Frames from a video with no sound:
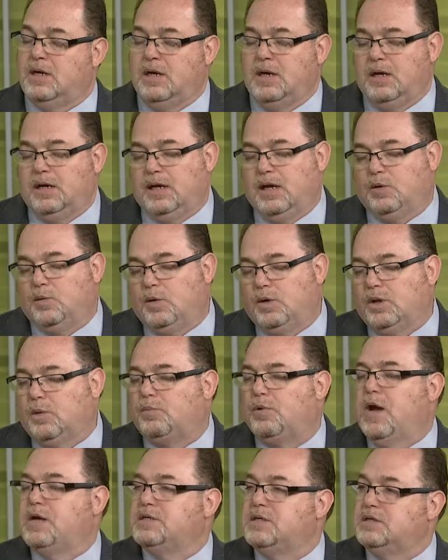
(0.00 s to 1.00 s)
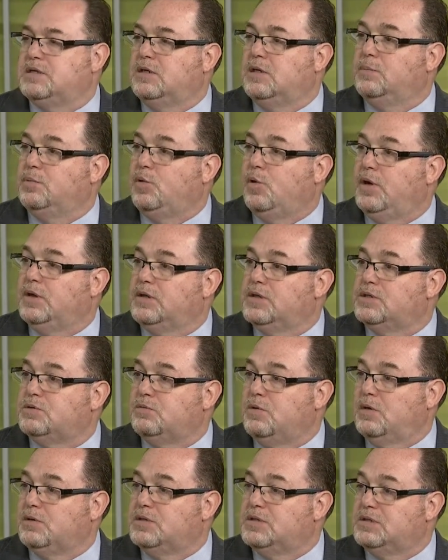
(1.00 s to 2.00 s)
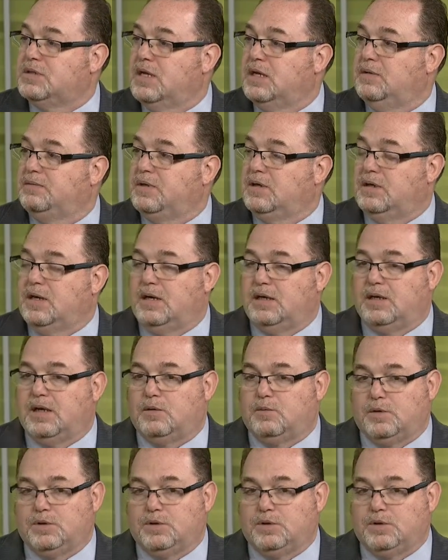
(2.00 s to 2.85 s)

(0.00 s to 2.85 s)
Mm. And we're in the process of deploying this throughout the state of Connecticut.